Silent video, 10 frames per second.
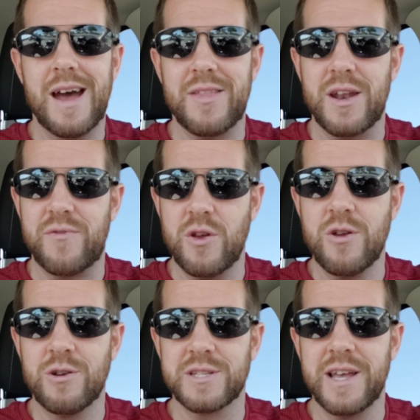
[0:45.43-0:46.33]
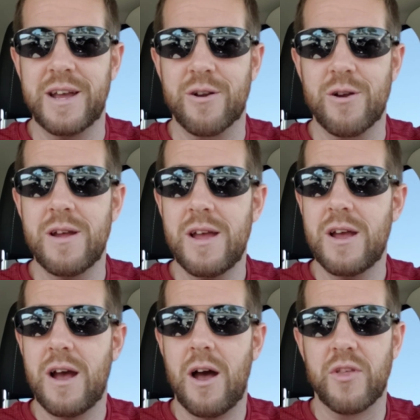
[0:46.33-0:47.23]
And then a few years later,
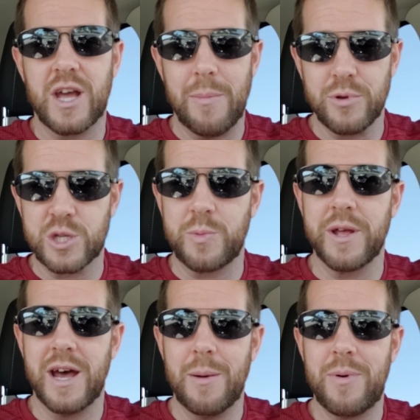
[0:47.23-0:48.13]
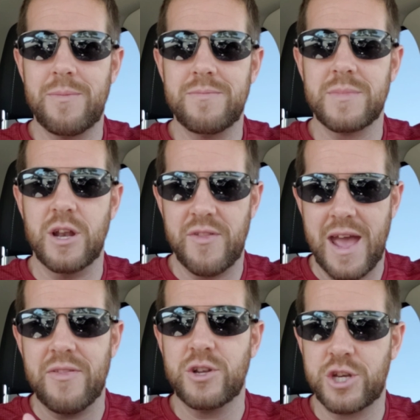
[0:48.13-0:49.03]
the couple split up. You know,
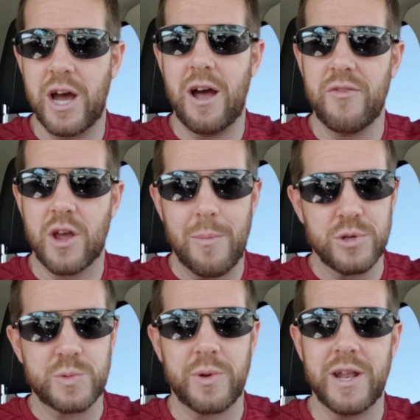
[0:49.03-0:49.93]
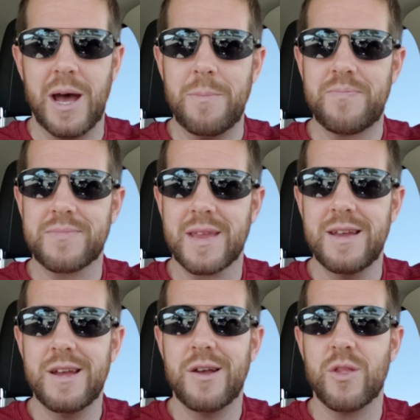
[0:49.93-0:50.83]
they had the child. The couple split up.
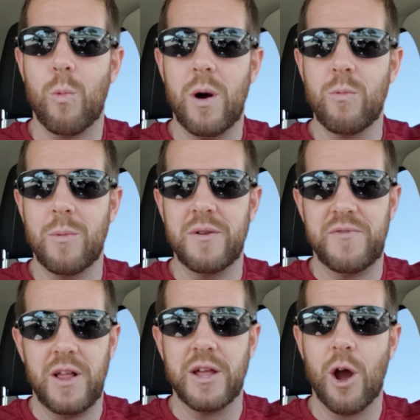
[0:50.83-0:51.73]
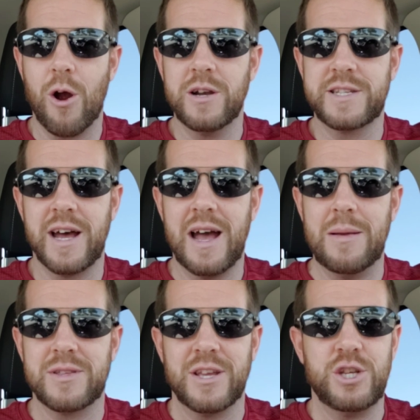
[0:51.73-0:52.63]
The one woman fell in hard
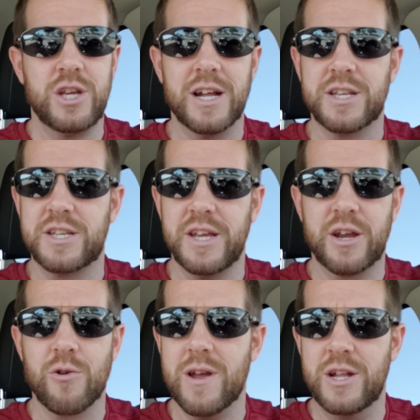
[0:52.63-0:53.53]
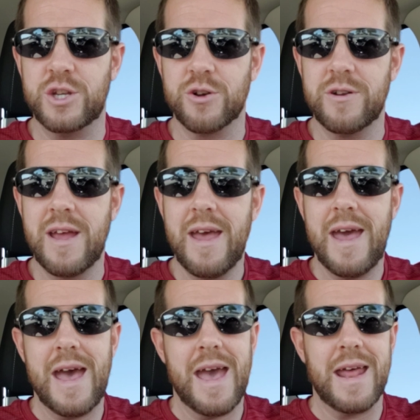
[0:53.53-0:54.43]
times. I think she got sick or injured
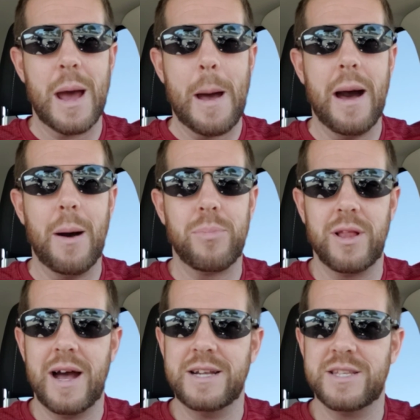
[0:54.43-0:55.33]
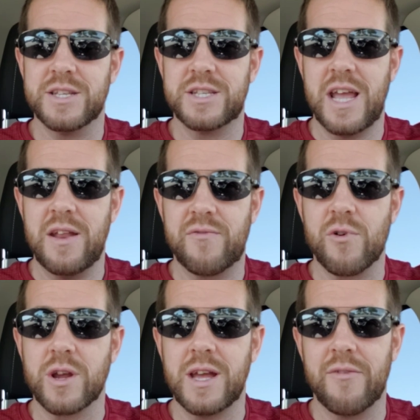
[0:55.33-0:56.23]
and applied to the state
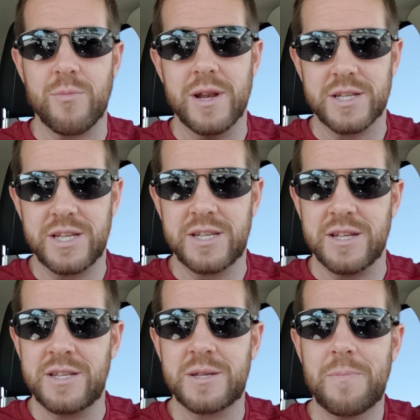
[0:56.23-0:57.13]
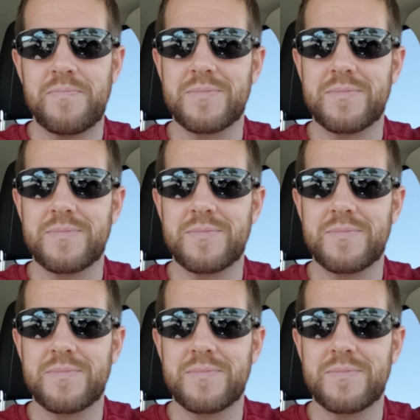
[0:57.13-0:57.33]
for government assistance.